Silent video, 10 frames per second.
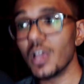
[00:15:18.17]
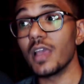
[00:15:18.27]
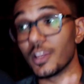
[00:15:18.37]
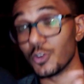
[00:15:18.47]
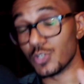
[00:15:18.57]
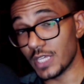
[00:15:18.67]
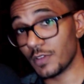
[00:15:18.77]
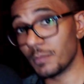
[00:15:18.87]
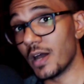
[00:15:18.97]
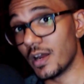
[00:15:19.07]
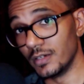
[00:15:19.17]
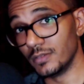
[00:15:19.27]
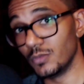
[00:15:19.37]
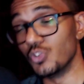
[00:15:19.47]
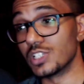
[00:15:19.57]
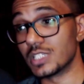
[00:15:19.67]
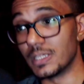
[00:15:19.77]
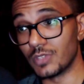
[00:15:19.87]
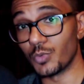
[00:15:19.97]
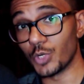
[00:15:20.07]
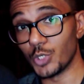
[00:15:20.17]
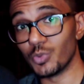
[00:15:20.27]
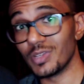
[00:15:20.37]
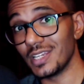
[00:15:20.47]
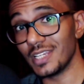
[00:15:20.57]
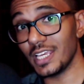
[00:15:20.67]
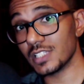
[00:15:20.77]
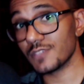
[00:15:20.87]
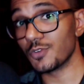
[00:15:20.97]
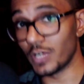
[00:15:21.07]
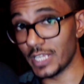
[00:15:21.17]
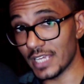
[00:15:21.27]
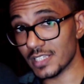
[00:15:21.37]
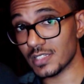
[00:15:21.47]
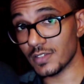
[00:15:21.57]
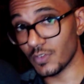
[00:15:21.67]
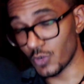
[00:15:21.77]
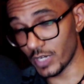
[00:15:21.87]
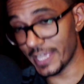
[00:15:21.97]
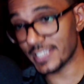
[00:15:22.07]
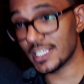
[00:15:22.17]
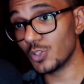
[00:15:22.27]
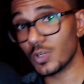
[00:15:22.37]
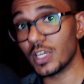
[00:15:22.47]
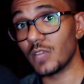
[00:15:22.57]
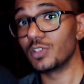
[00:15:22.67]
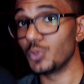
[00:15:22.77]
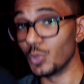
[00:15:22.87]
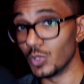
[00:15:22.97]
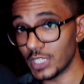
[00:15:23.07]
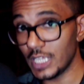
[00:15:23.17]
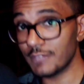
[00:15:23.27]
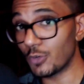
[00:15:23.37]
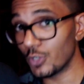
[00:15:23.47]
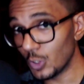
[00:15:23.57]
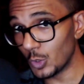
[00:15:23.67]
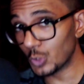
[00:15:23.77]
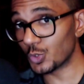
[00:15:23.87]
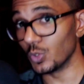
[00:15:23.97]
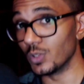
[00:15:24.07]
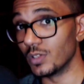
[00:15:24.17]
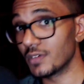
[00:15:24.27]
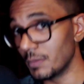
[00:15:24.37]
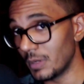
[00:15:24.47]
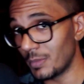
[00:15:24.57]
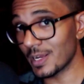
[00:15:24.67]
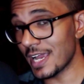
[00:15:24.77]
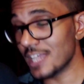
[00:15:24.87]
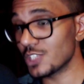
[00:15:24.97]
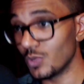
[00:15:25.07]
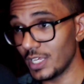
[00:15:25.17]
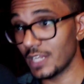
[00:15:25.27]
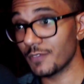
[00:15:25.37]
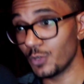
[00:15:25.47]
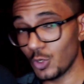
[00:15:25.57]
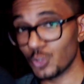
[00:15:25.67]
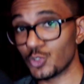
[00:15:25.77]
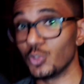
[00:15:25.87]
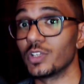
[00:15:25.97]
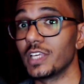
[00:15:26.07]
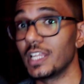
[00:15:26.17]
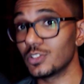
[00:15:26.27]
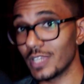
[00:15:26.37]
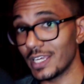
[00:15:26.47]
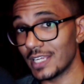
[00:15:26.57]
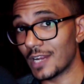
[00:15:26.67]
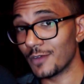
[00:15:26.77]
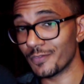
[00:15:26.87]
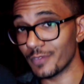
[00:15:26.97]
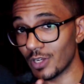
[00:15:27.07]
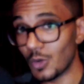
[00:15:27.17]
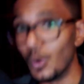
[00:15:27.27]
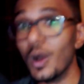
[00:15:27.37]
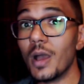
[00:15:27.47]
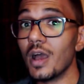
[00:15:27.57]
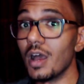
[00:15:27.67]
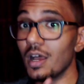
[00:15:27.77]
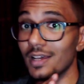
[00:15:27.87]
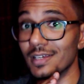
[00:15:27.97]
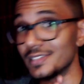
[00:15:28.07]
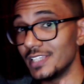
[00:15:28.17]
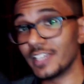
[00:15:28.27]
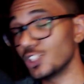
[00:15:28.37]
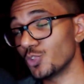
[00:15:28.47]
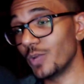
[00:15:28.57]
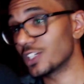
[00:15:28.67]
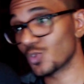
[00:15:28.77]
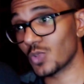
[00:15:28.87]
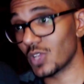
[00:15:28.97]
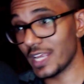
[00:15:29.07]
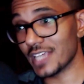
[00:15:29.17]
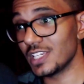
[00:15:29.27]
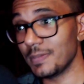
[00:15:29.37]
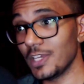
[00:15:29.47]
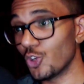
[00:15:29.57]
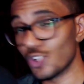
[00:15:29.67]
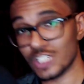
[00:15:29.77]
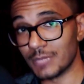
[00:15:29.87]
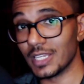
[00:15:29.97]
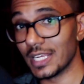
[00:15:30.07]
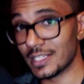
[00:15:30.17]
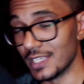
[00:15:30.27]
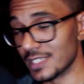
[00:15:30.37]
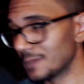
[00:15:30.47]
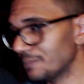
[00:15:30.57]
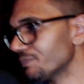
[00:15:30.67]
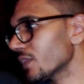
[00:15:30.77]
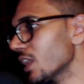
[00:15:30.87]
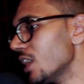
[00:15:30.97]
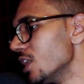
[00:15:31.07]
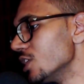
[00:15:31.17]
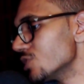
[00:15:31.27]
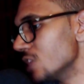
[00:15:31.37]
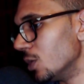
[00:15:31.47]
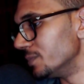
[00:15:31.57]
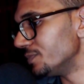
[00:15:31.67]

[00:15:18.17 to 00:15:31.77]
And you're saving bar, which is something you really needs for EX for EX Hadouken, which you will need for neutral. Remember guys, you will need it for neutral. You get it to get out of, you know, uh, sticky situations with an EXDP or something like this. So,